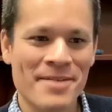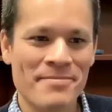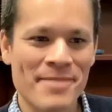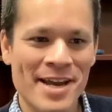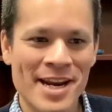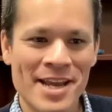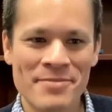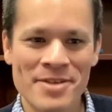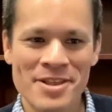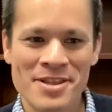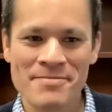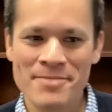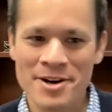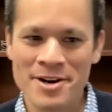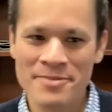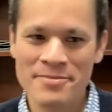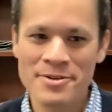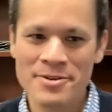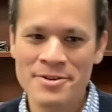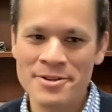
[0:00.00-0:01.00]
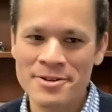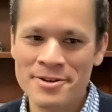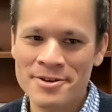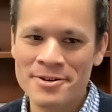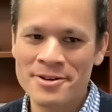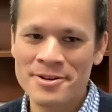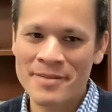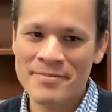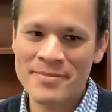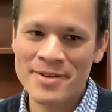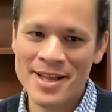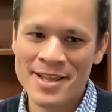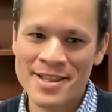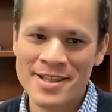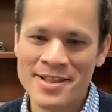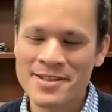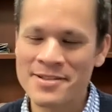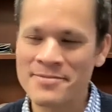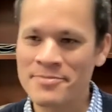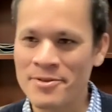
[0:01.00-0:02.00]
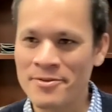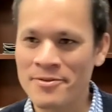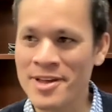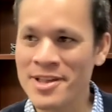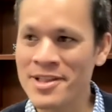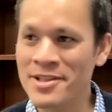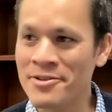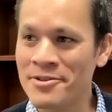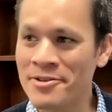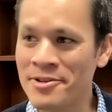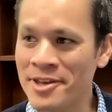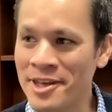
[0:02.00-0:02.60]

My name is Marc Muller. I'm an assistant professor